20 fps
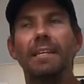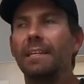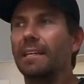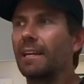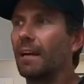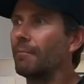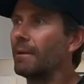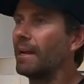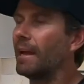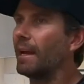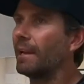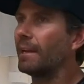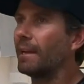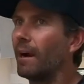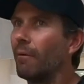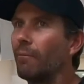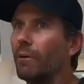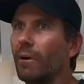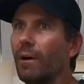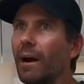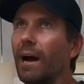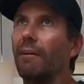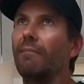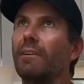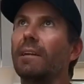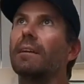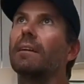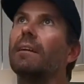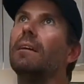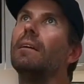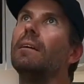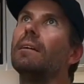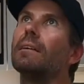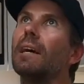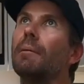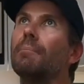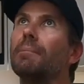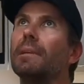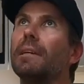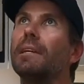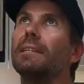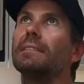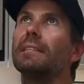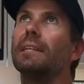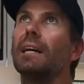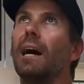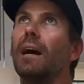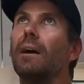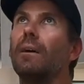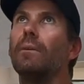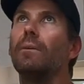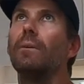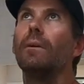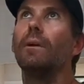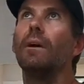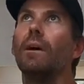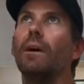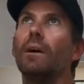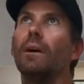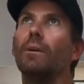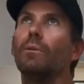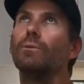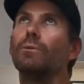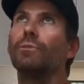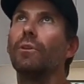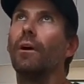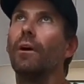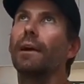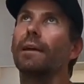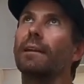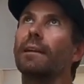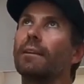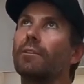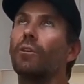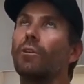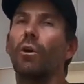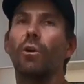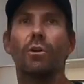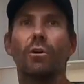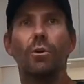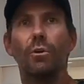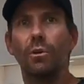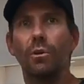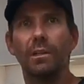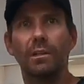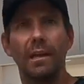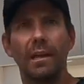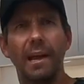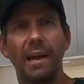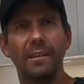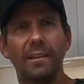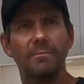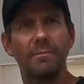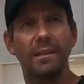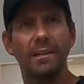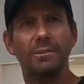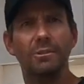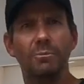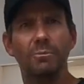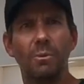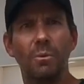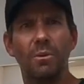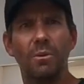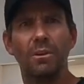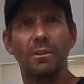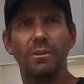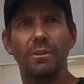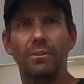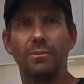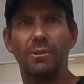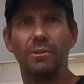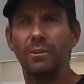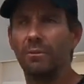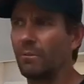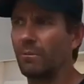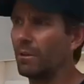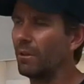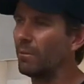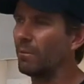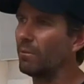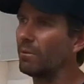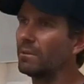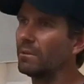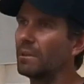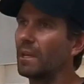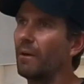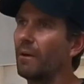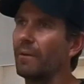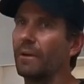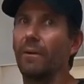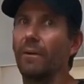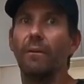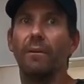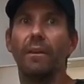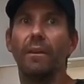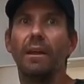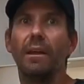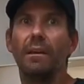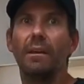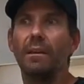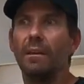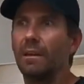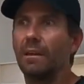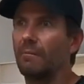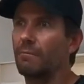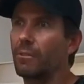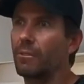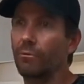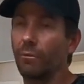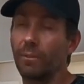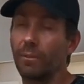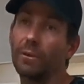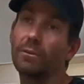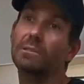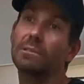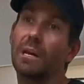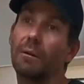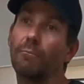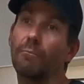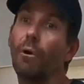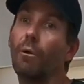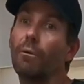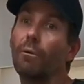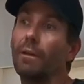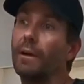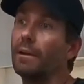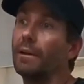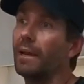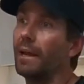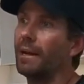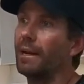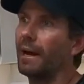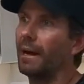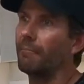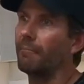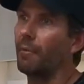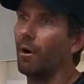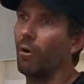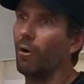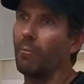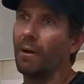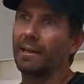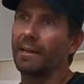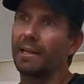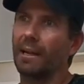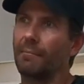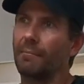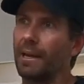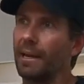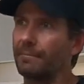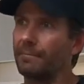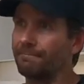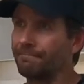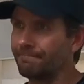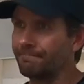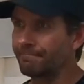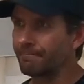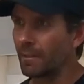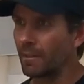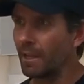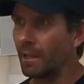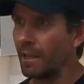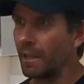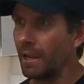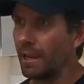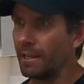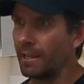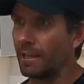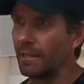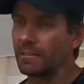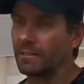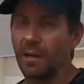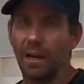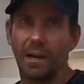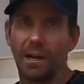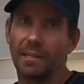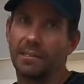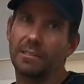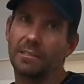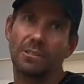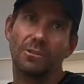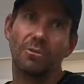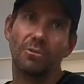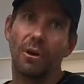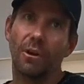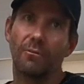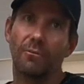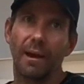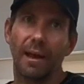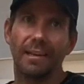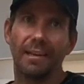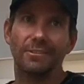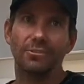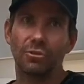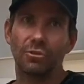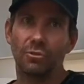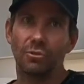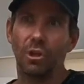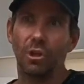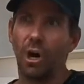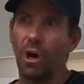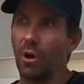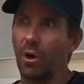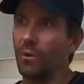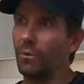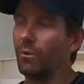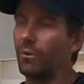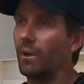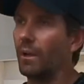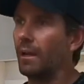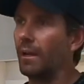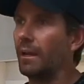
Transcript: He come out. Now we were having, a couple of years ago, it was like not cooling down as much as we wanted it to. We're like, what's going on? And we thought there was something wrong with it. And old mate come out and he goes, you're just trying to run it too low.